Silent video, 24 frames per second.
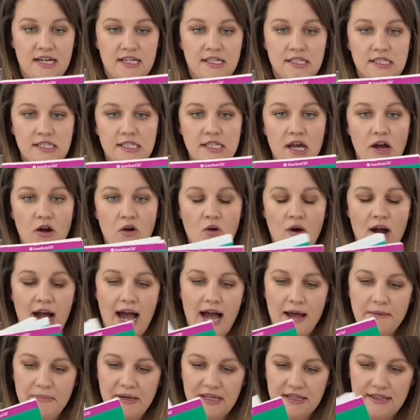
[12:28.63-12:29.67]
So
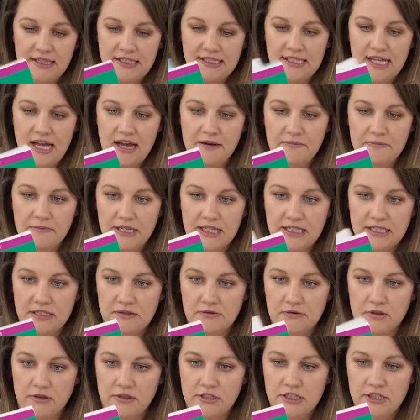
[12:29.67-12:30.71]
I picked this up because it
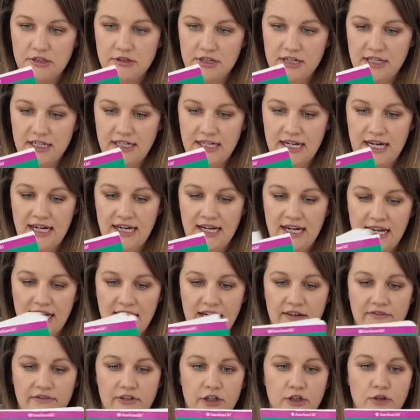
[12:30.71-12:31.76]
was only $2.99 and
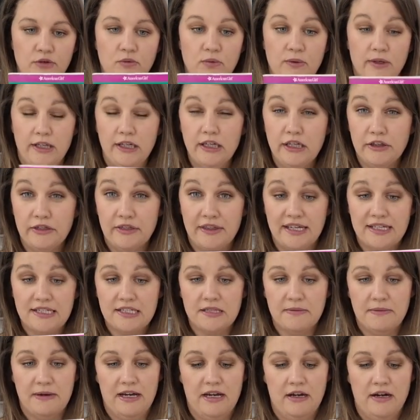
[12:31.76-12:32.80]
I've heard really good things
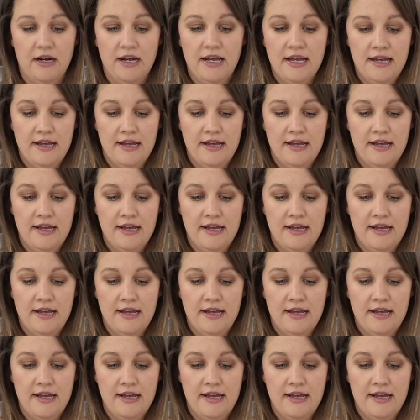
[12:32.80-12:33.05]
about